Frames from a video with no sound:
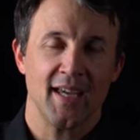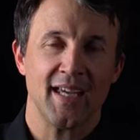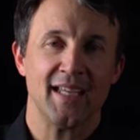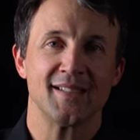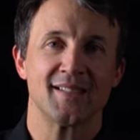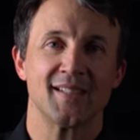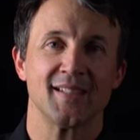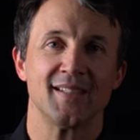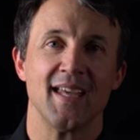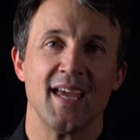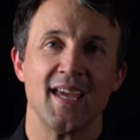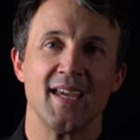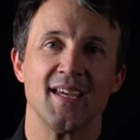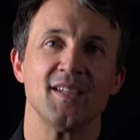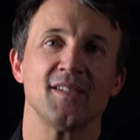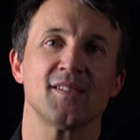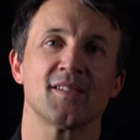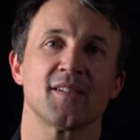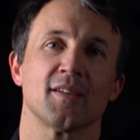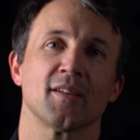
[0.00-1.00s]
In
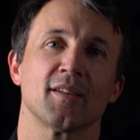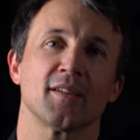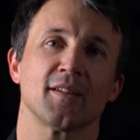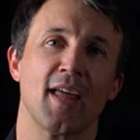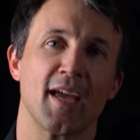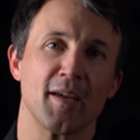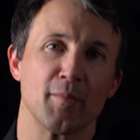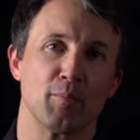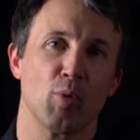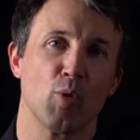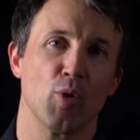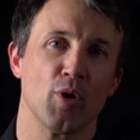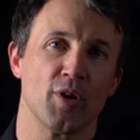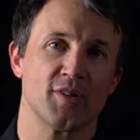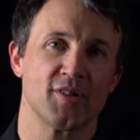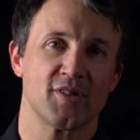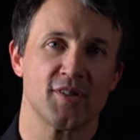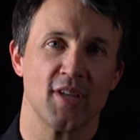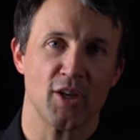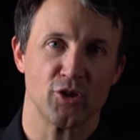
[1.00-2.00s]
today's light
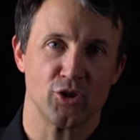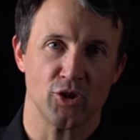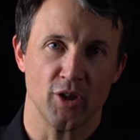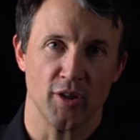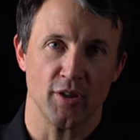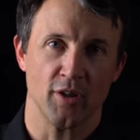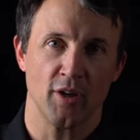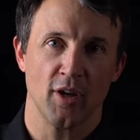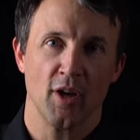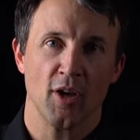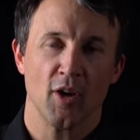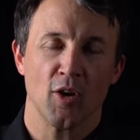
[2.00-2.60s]
board session,